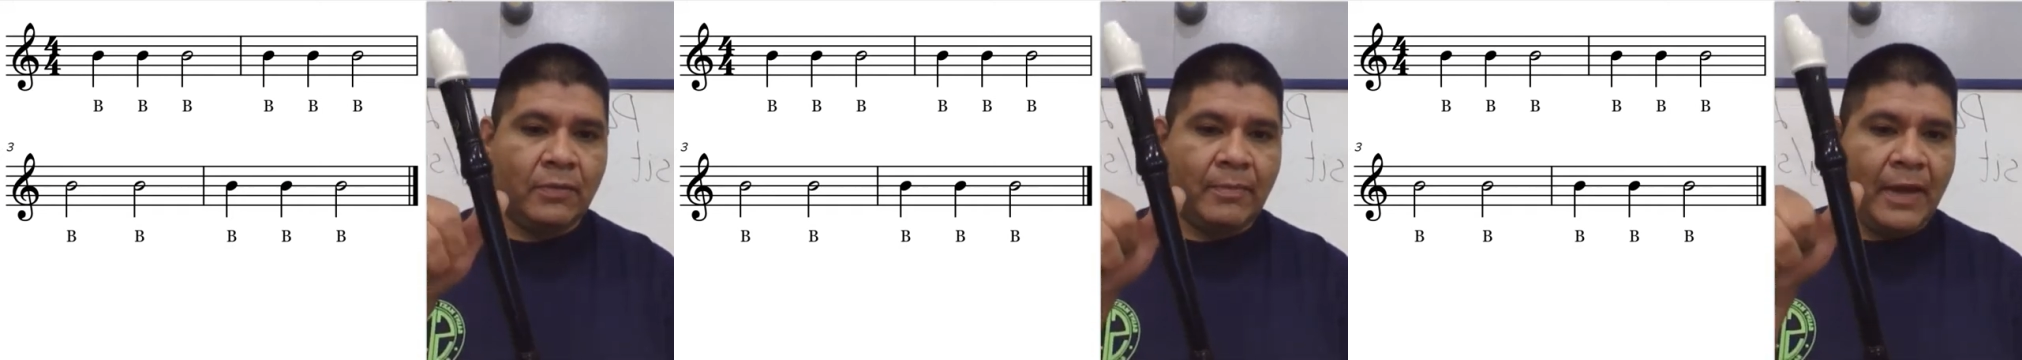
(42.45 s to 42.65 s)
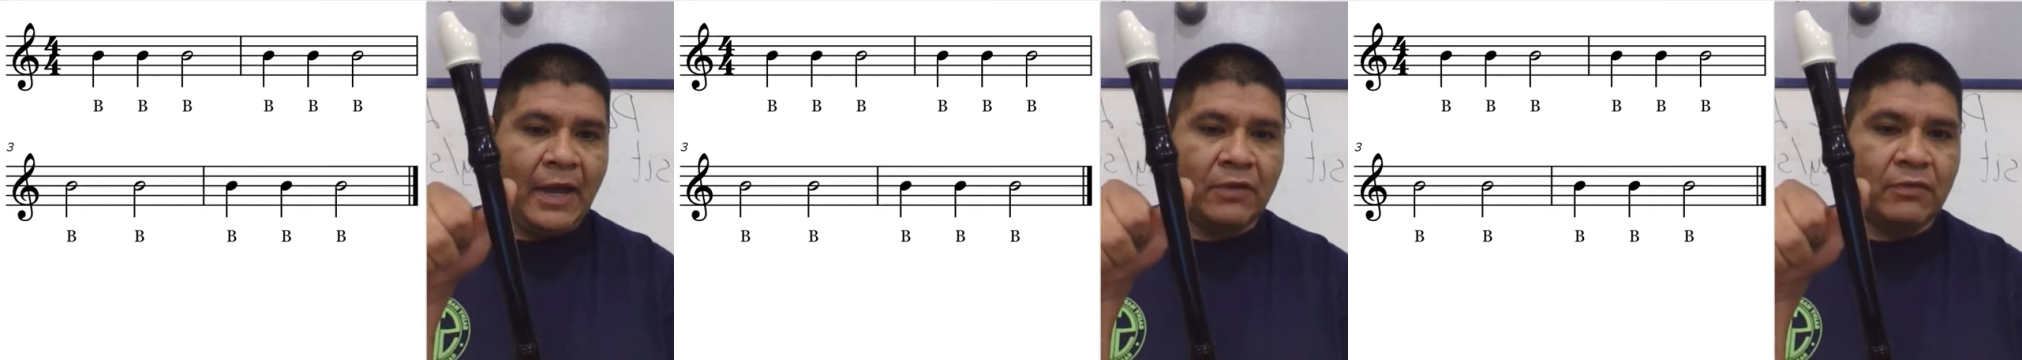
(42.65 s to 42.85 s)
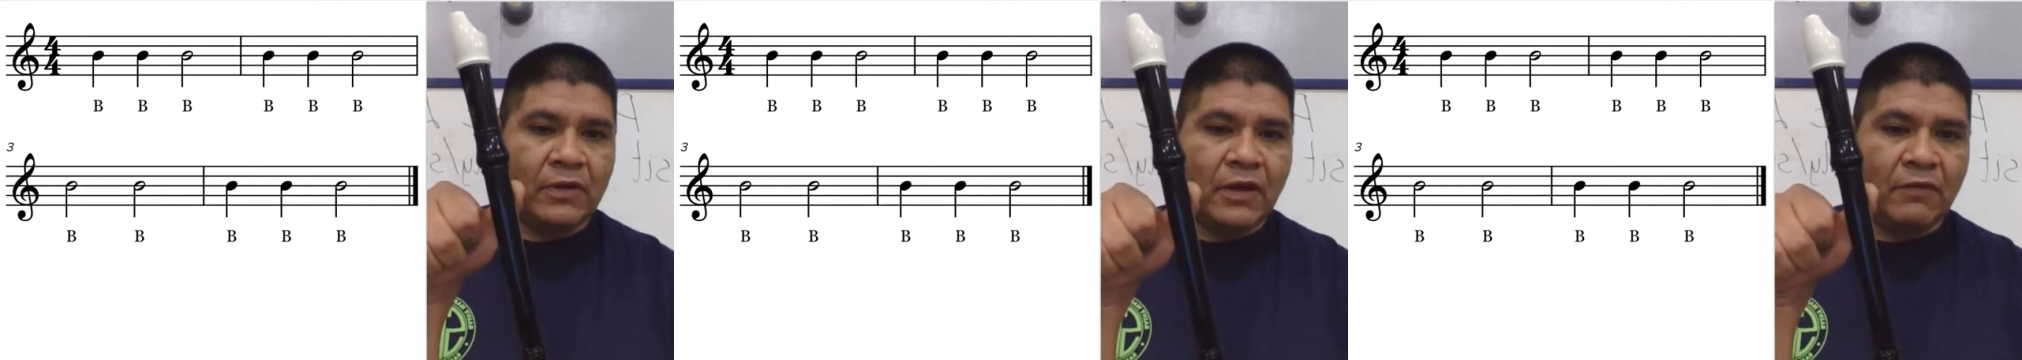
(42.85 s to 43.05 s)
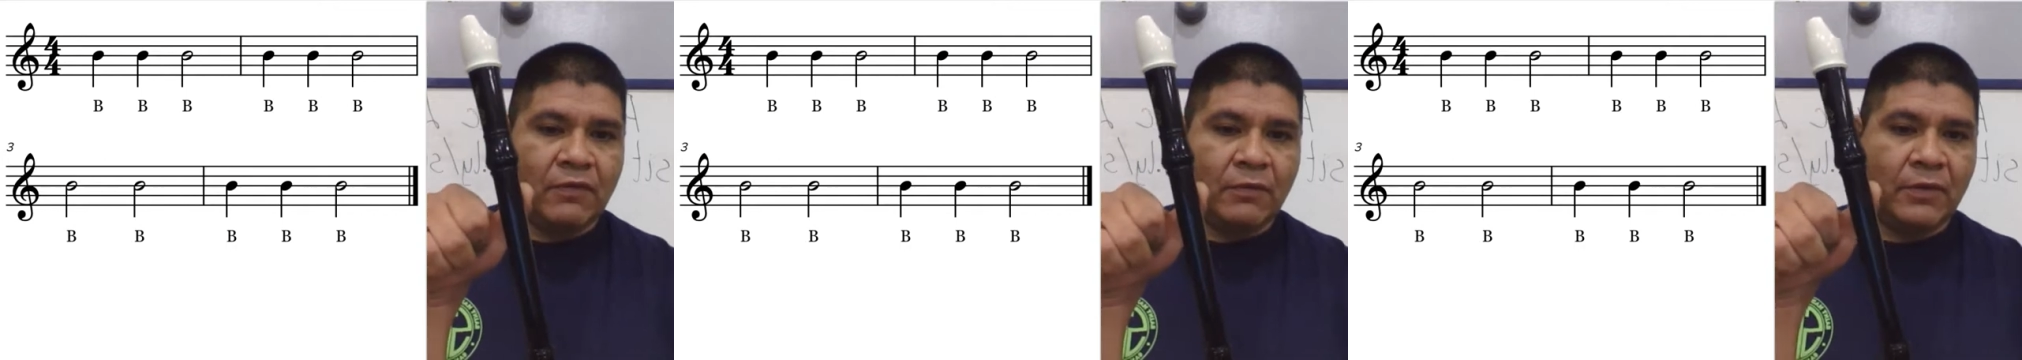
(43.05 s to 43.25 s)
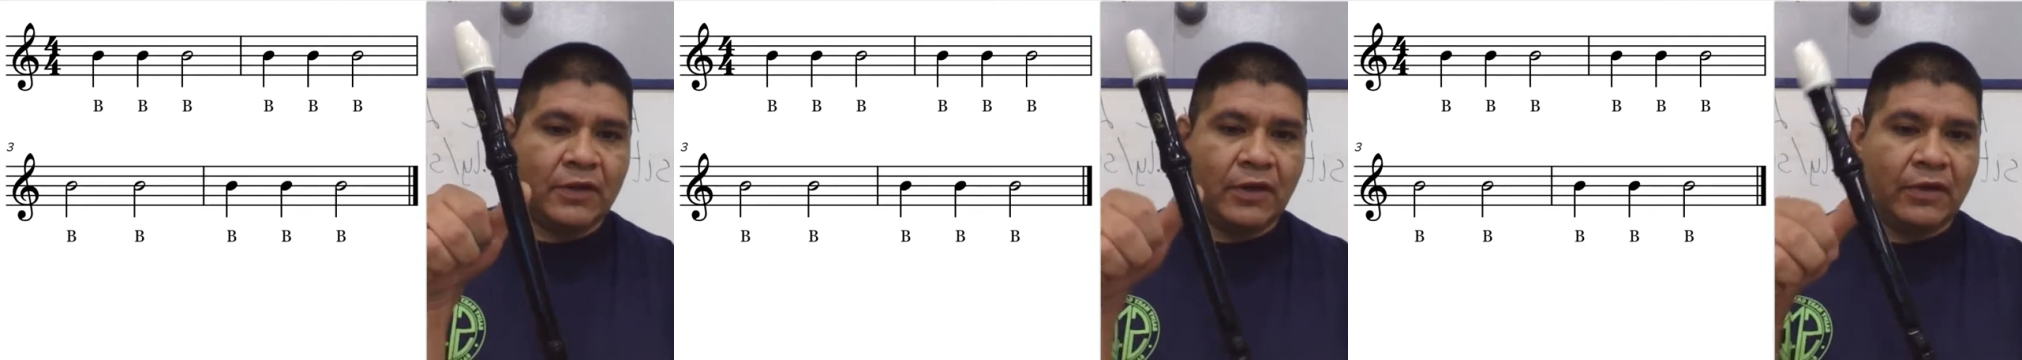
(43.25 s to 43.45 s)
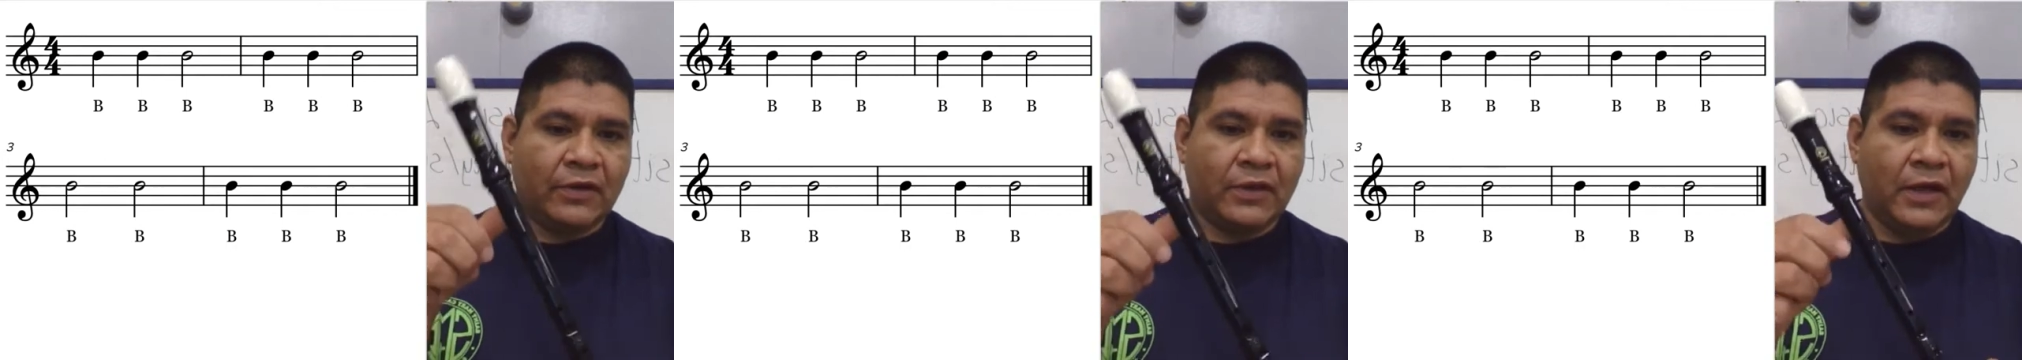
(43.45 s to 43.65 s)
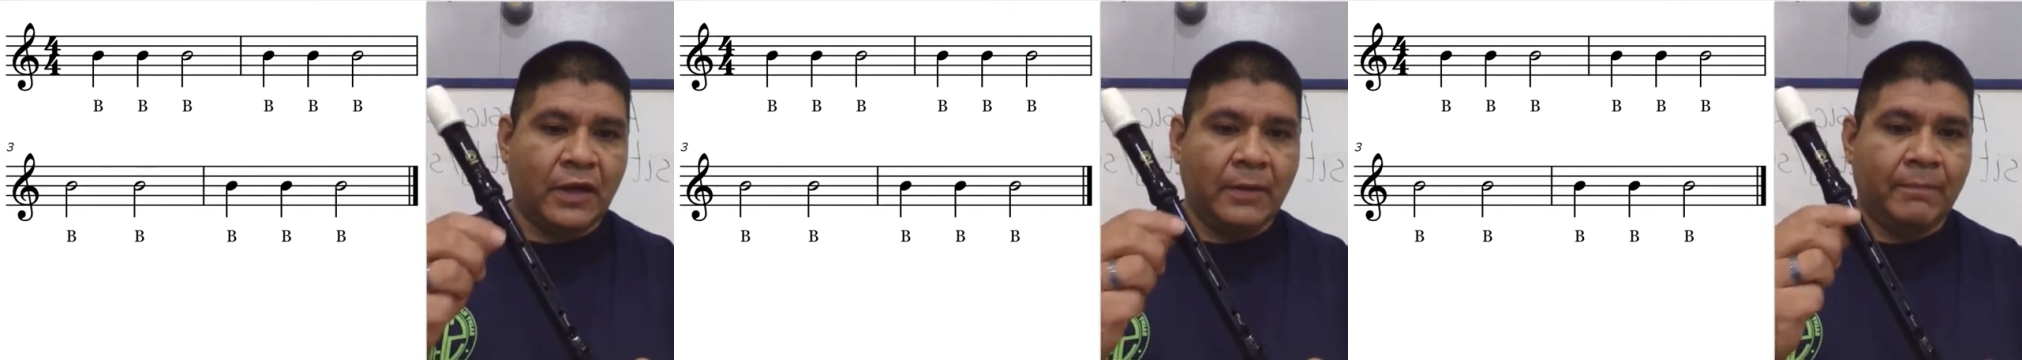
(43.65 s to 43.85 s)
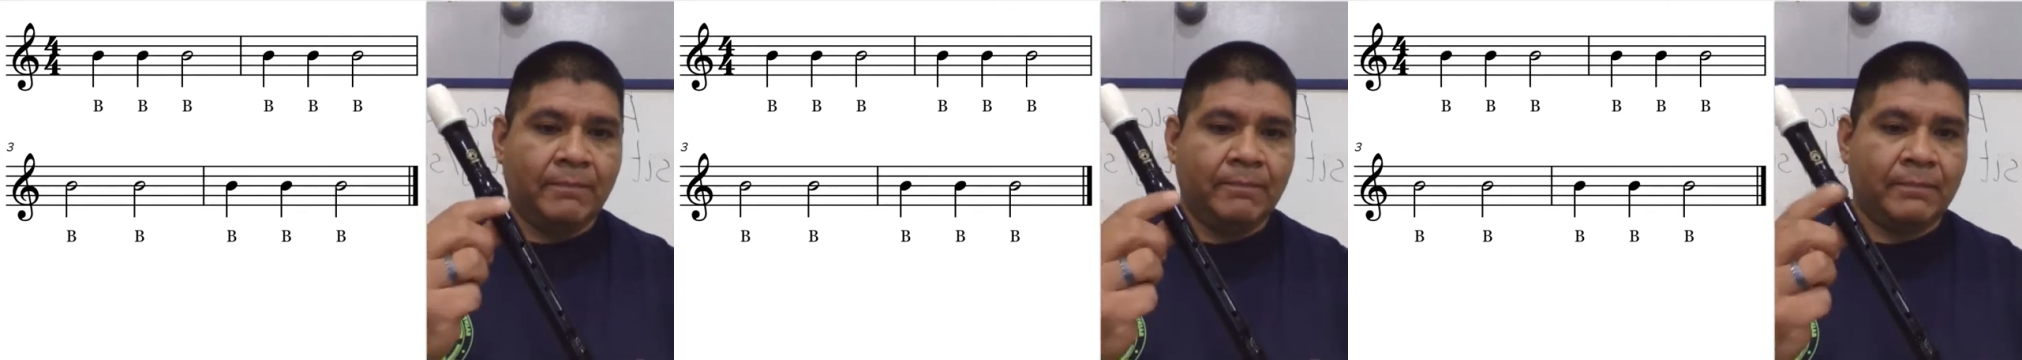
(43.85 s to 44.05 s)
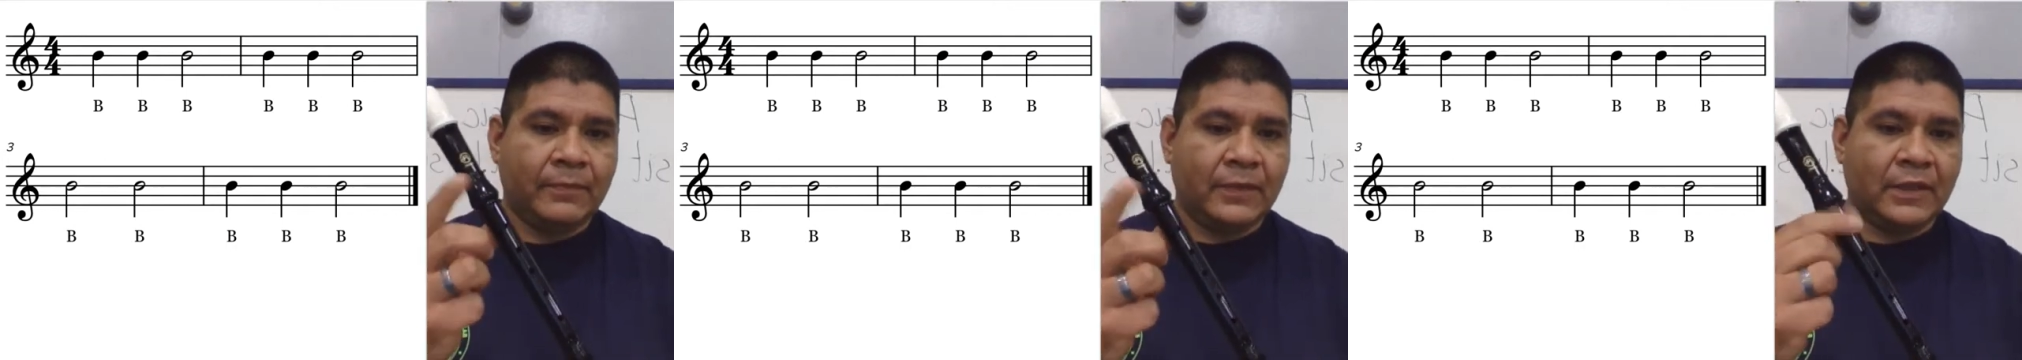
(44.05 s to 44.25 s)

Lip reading: the back we'll cover with our thumb.